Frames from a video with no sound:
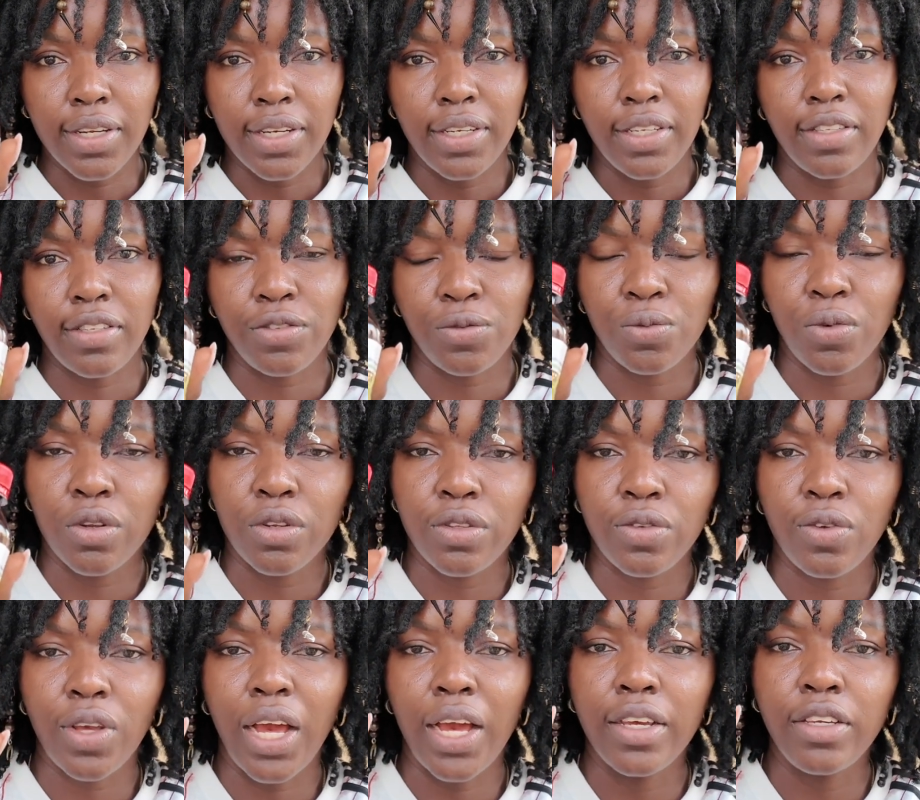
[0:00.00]
This is what
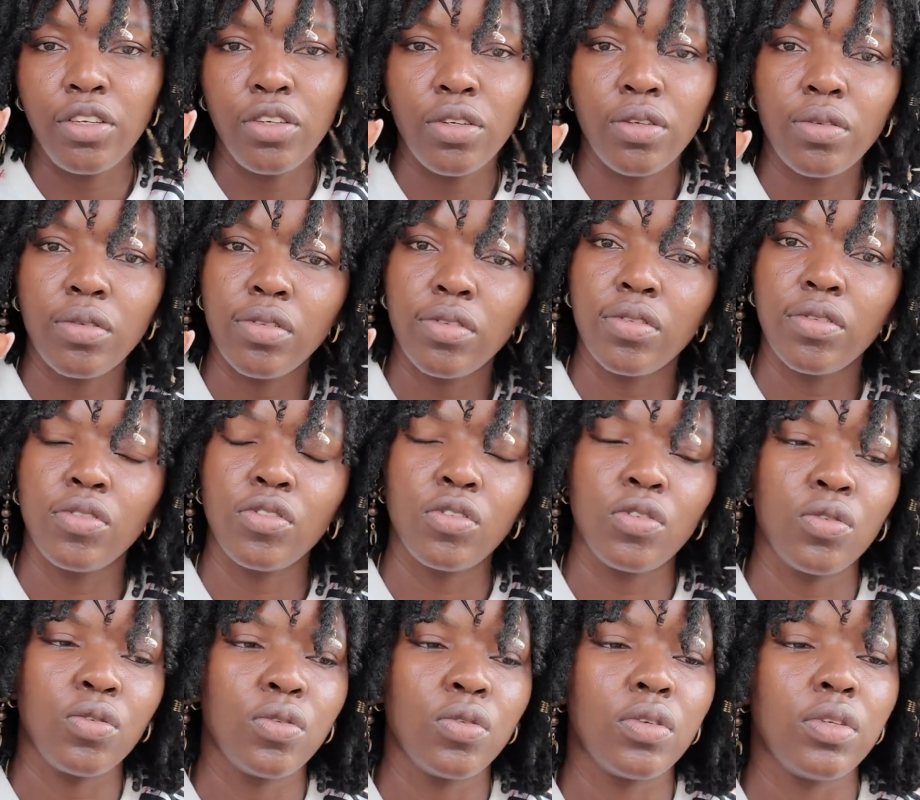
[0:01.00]
I used
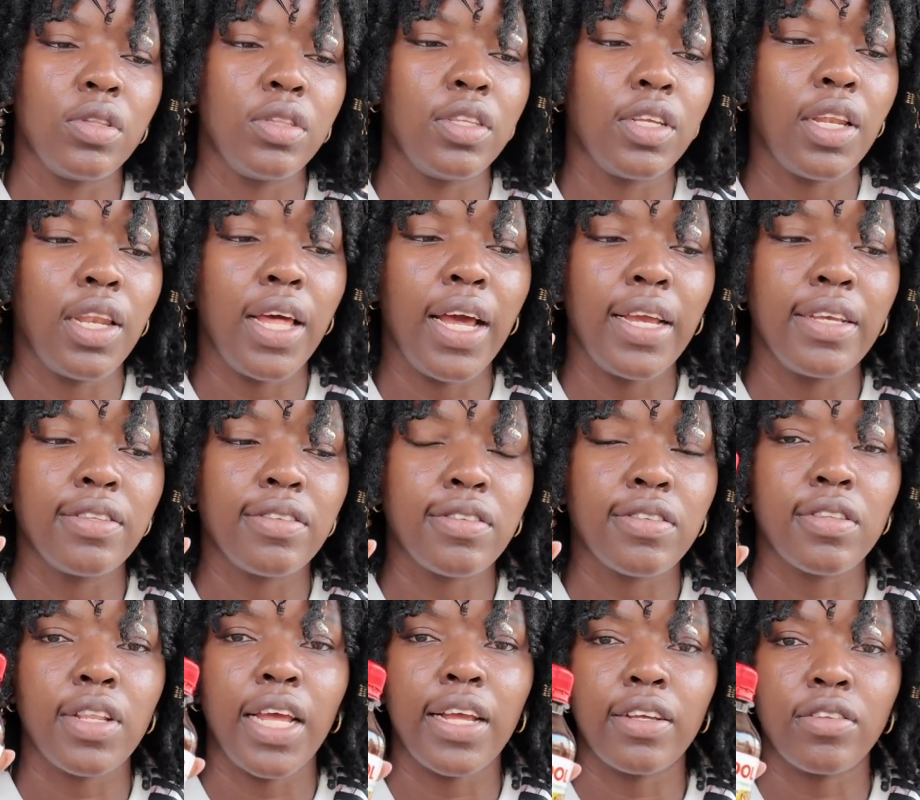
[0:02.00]
to
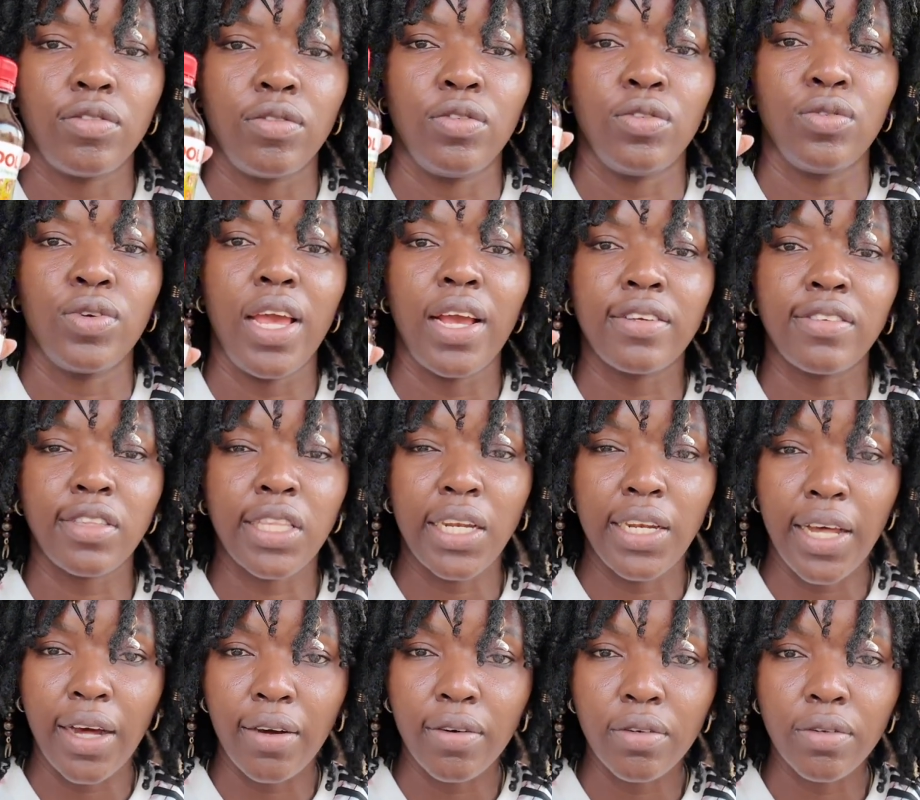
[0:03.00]
delice, like do
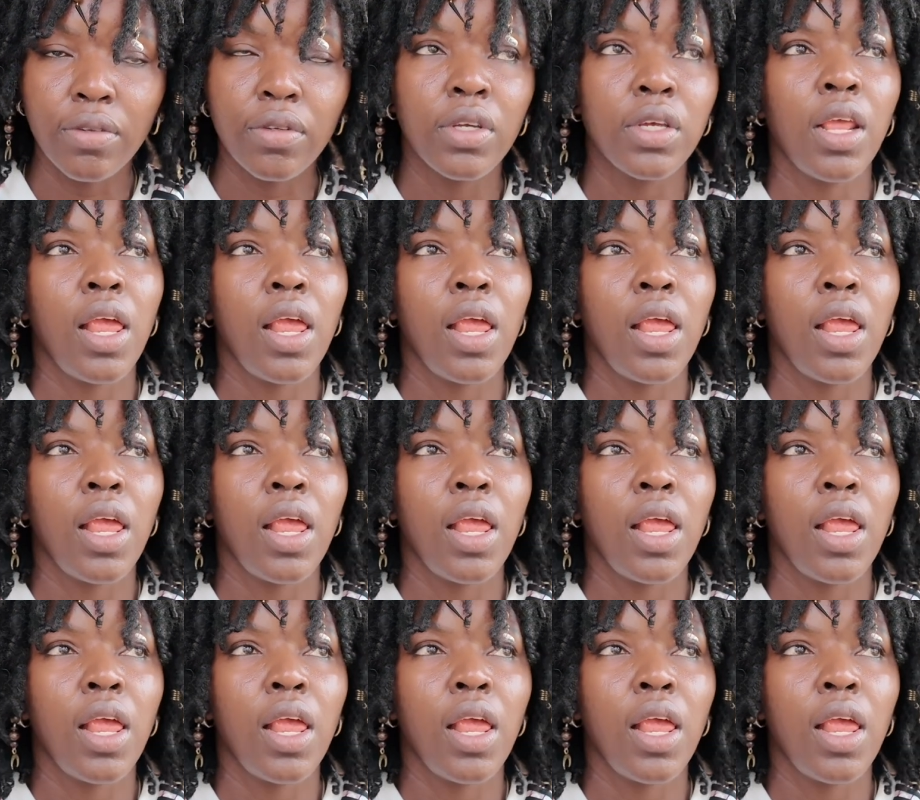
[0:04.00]
external